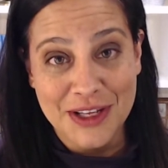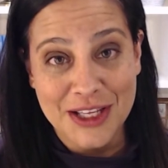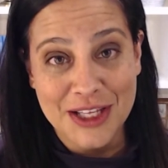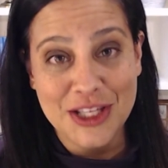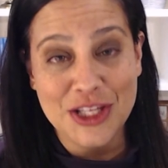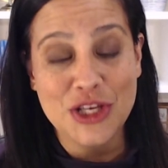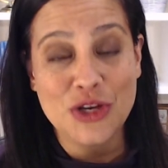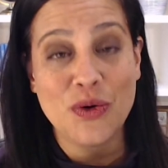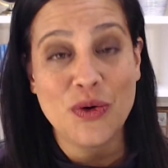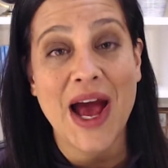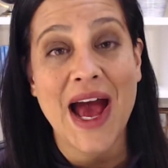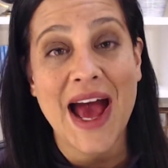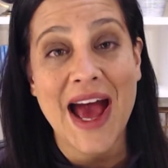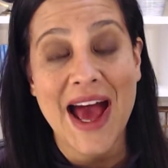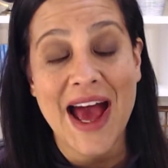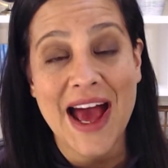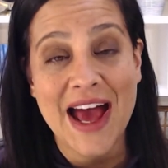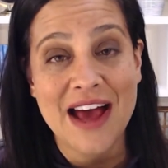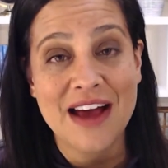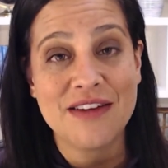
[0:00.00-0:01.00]
you
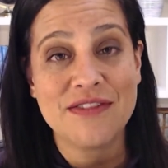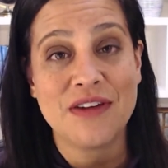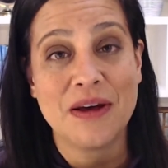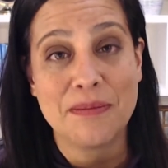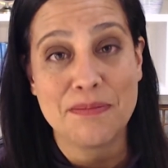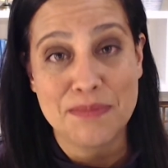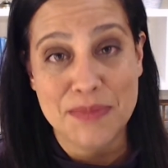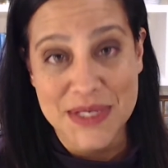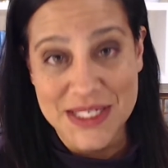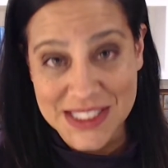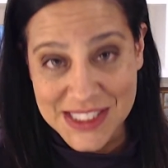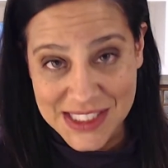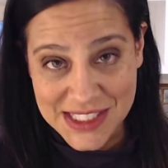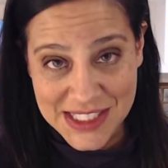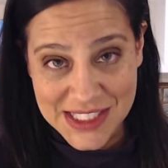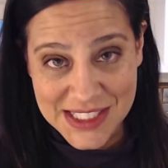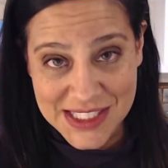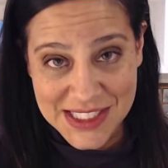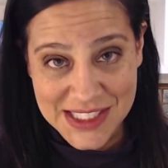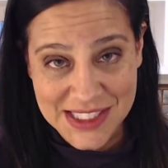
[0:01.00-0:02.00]
have a
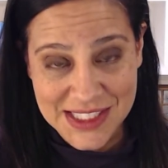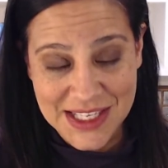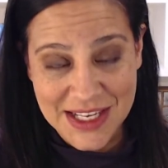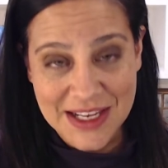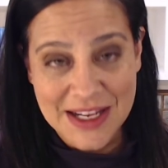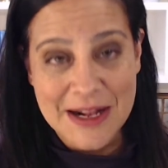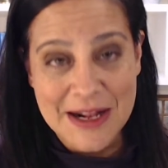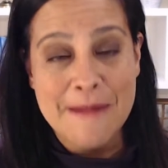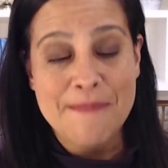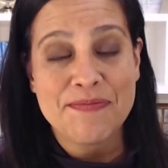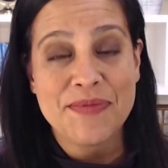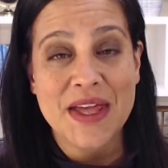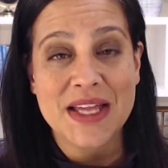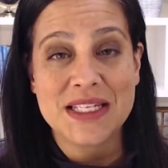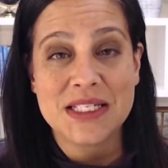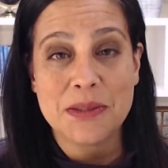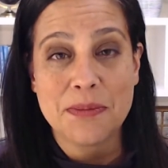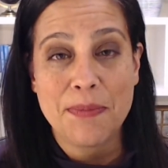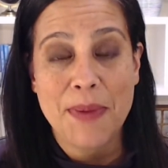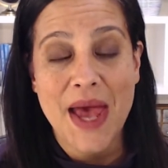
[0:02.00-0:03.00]
business that
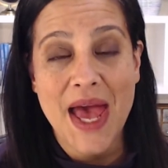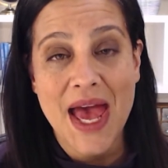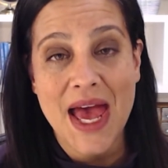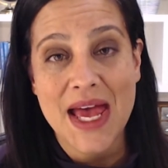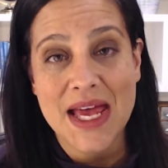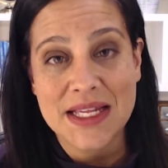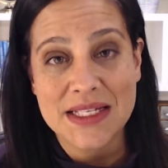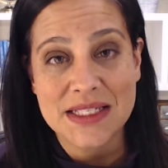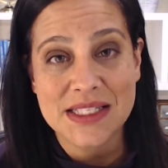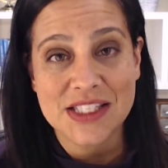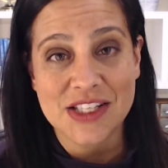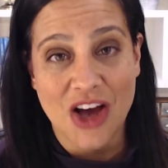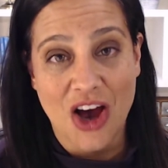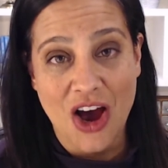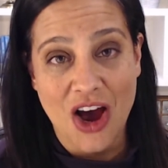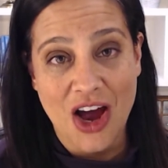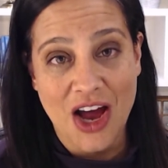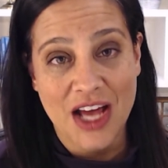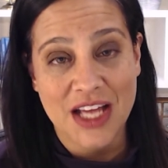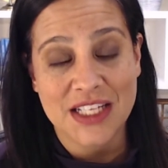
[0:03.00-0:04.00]
depends
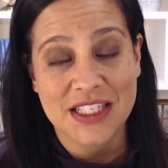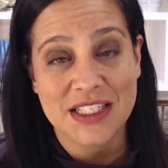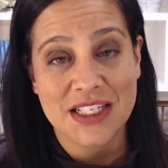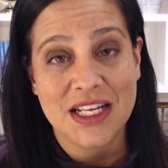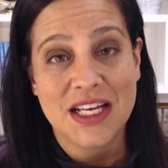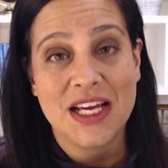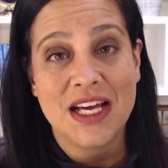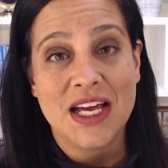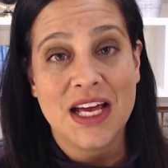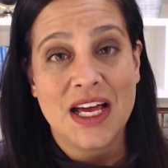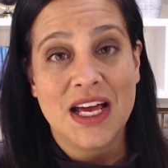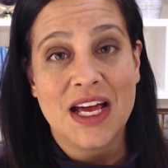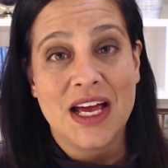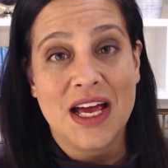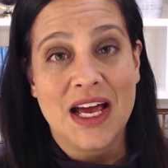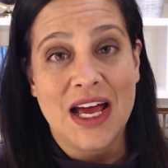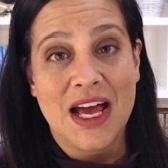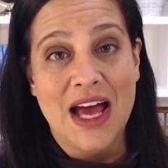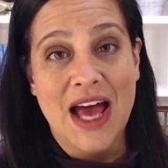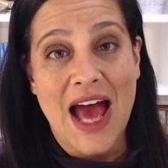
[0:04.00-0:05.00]
on
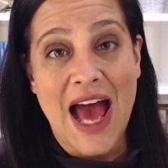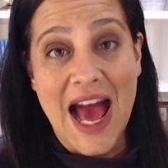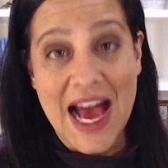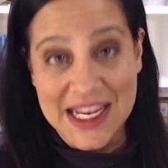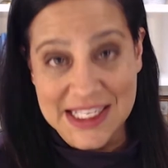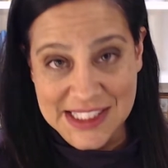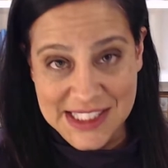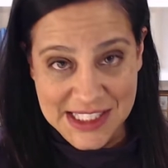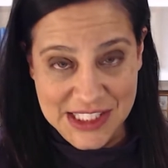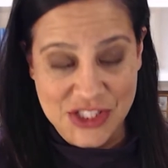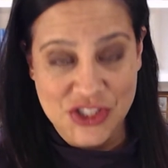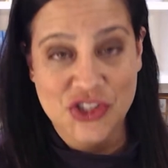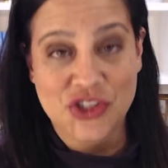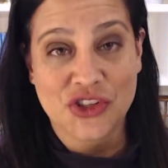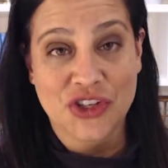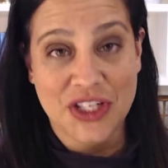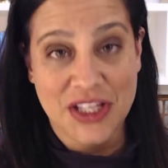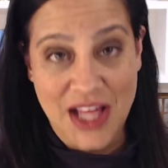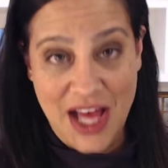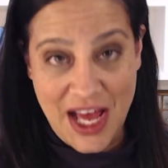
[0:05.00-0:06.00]
access to your
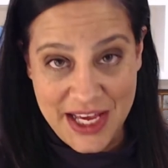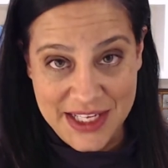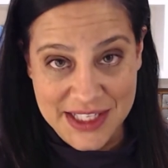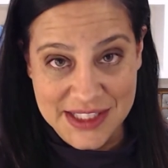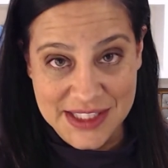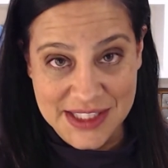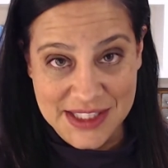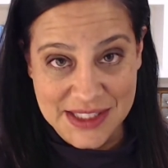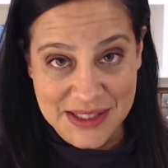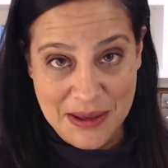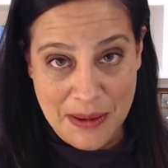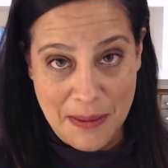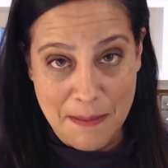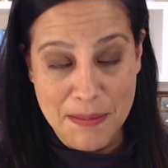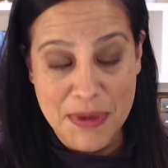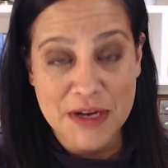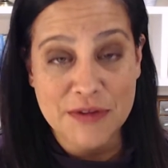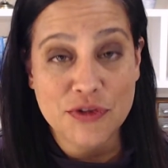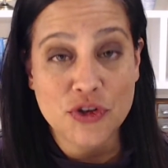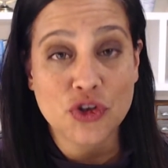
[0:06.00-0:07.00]
clients.
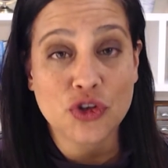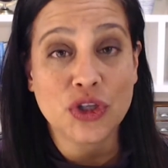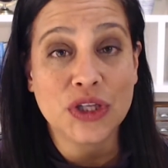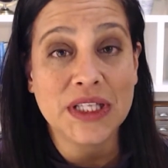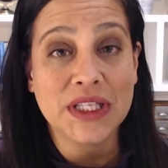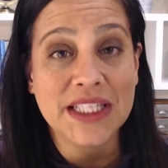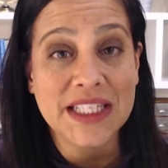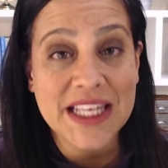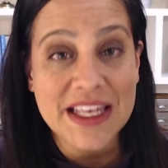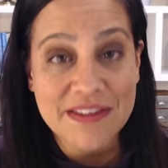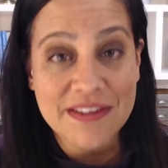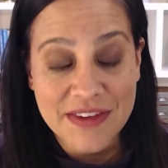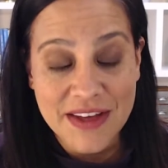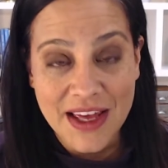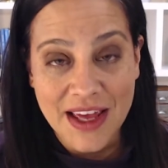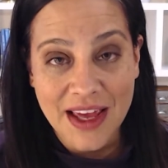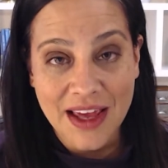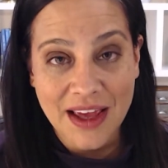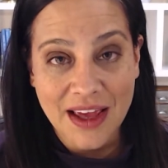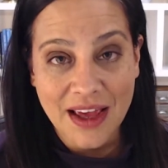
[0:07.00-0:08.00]
But if you're
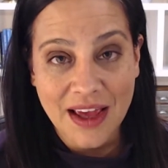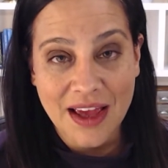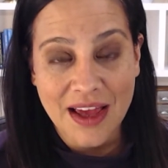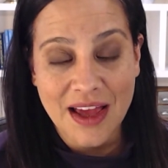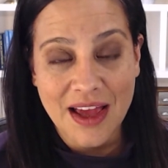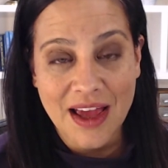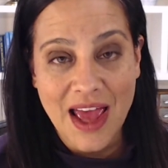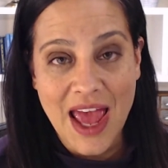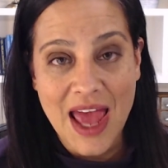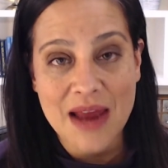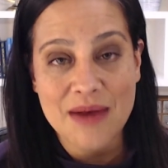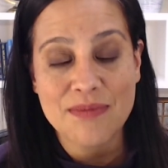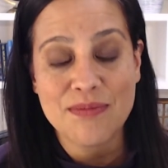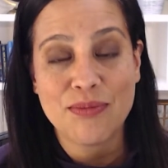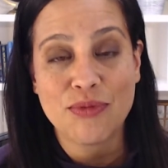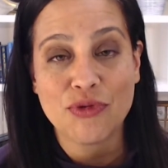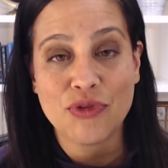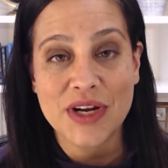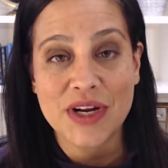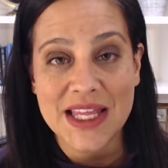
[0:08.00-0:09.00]
living and
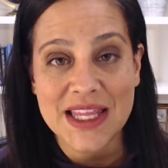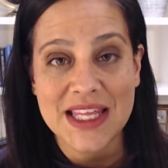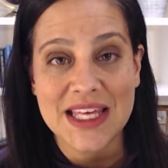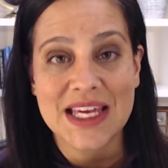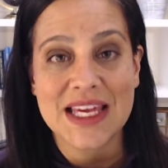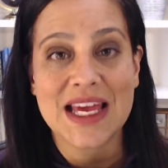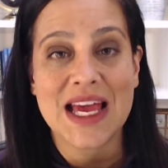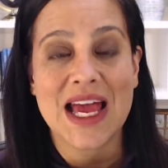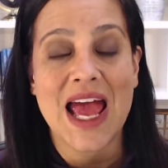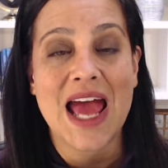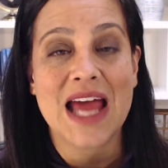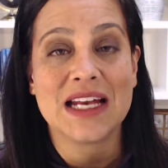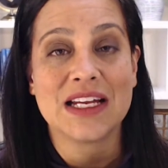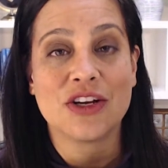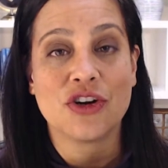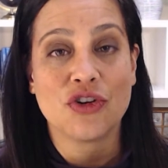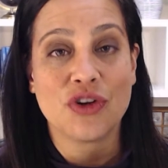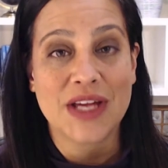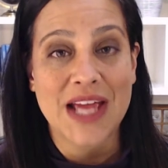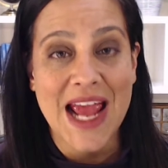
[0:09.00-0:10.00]
breathing and
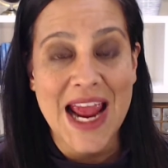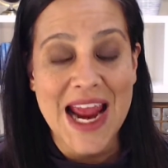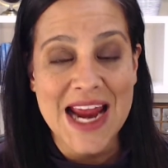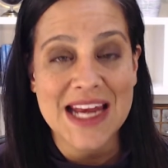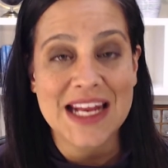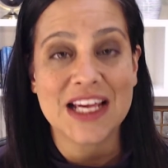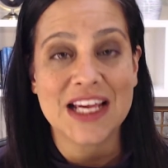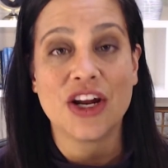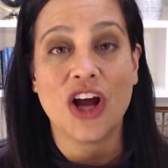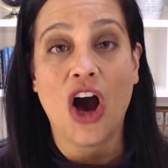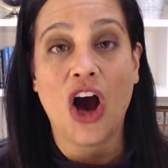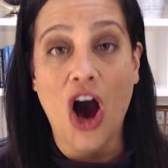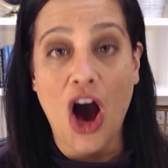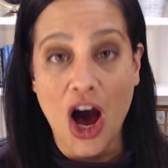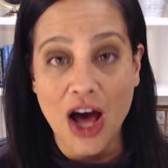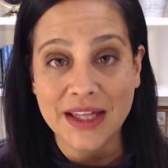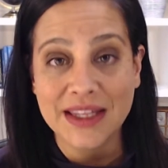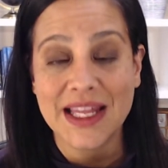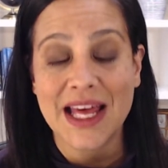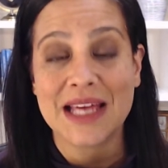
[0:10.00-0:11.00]
creating an
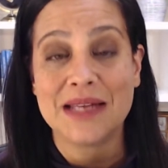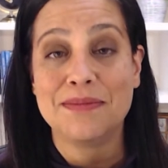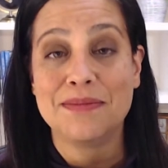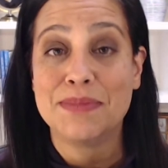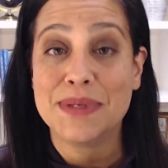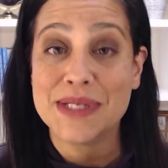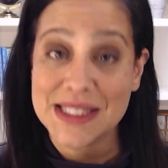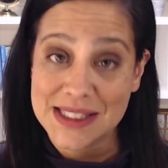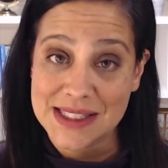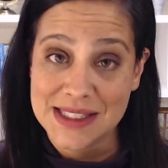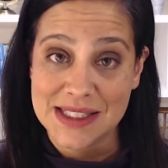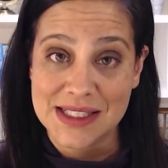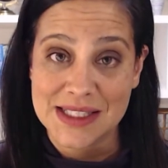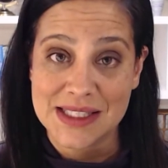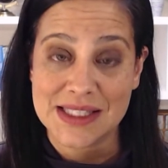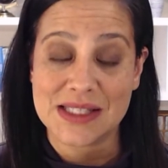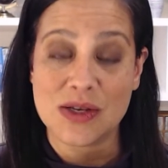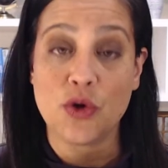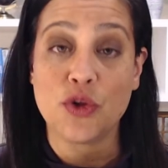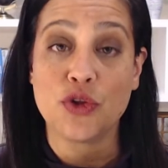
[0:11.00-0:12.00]
online
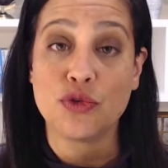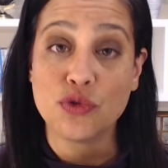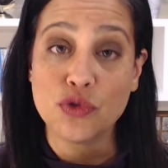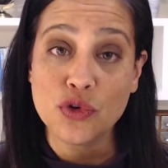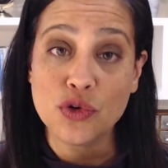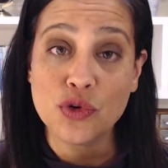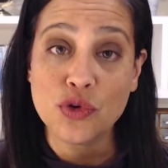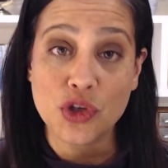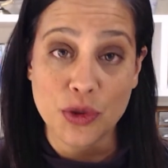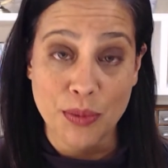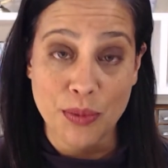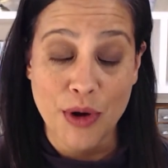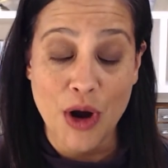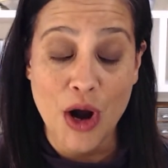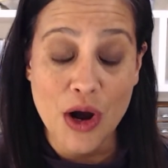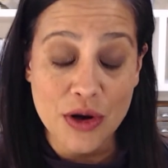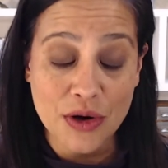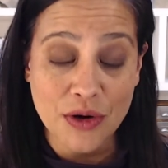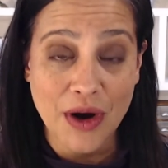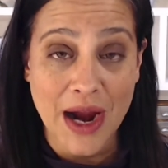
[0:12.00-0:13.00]
business through your
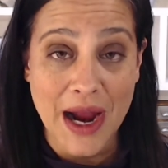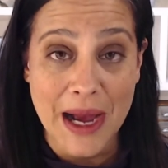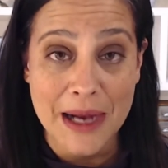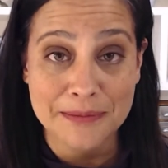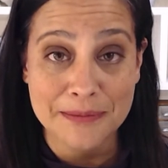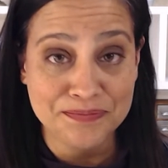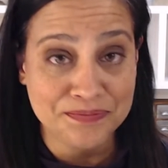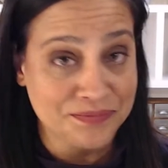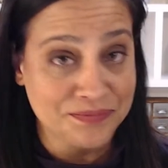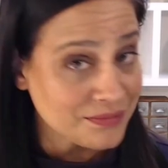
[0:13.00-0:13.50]
program,